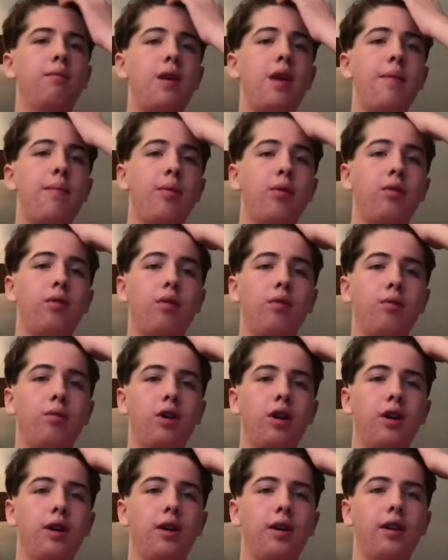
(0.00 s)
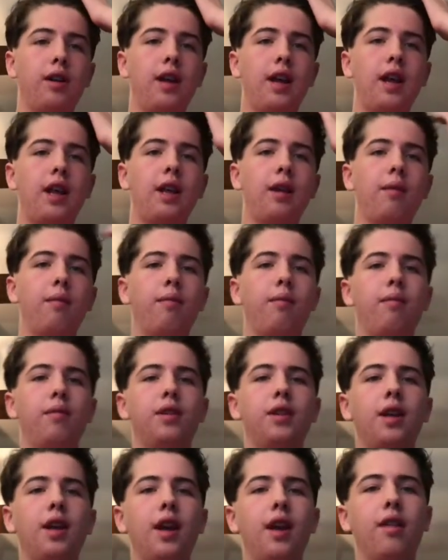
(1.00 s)
People were getting
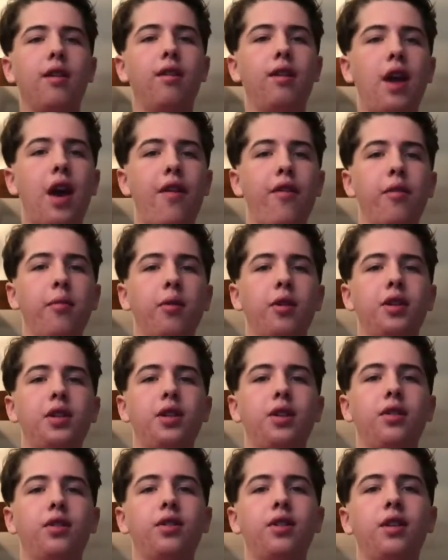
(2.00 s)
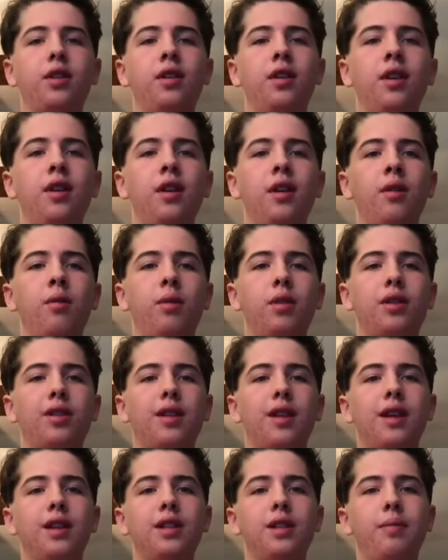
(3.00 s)
together and having more children, which
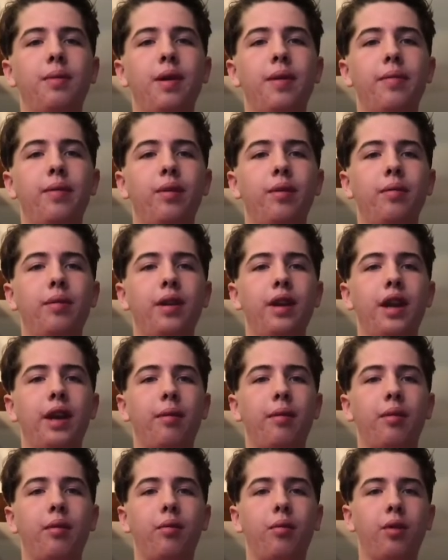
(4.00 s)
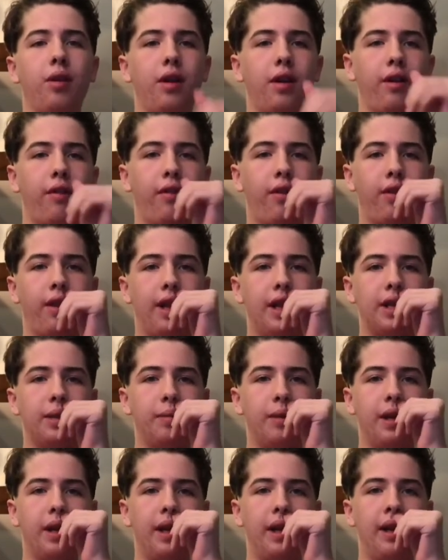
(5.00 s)
led to people being able to work for less
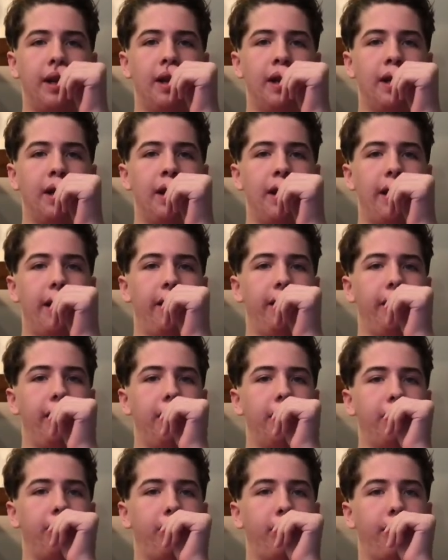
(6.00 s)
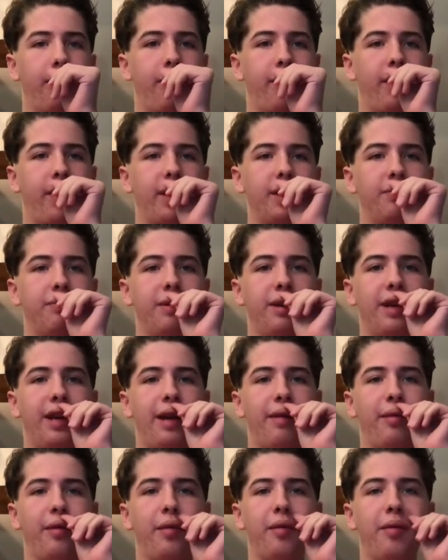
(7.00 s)
money and leading to more products being
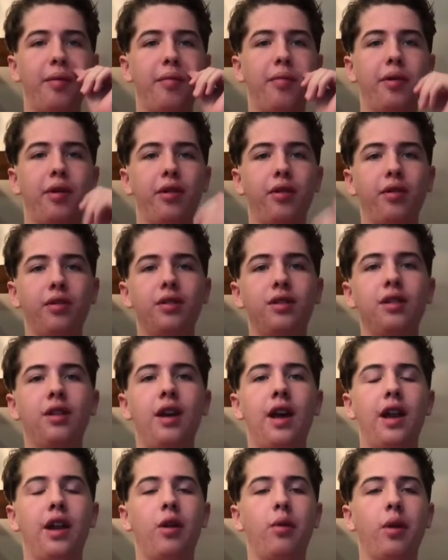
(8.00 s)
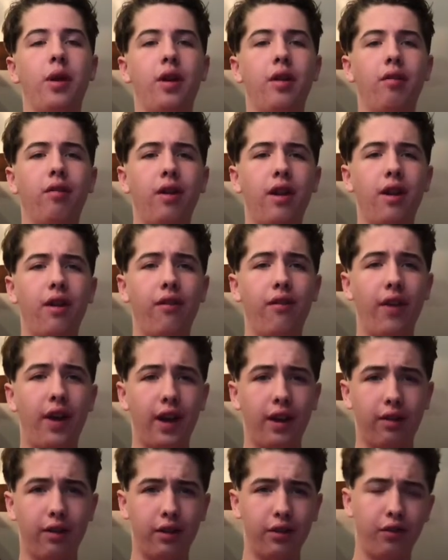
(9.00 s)
able to be produced at a quicker rate in
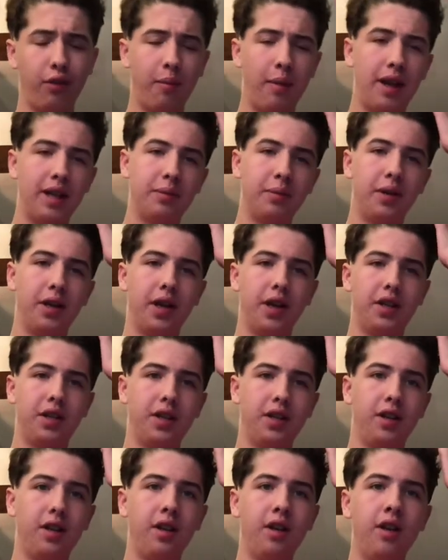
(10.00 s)
factories for mass production.